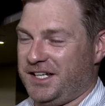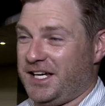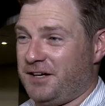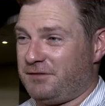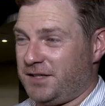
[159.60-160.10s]

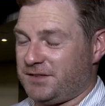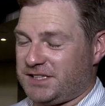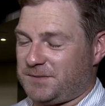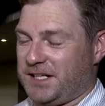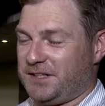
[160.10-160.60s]
Yeah, Raven's
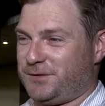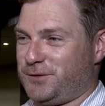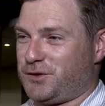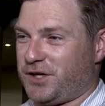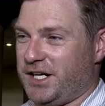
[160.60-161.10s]
is back in
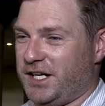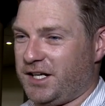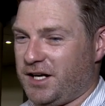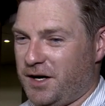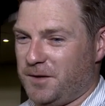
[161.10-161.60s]
full
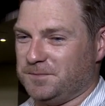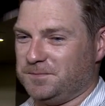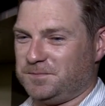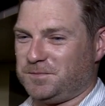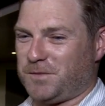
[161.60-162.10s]
training.
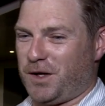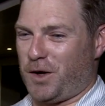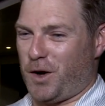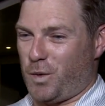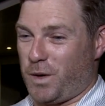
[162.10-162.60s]

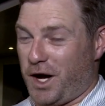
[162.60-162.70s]
We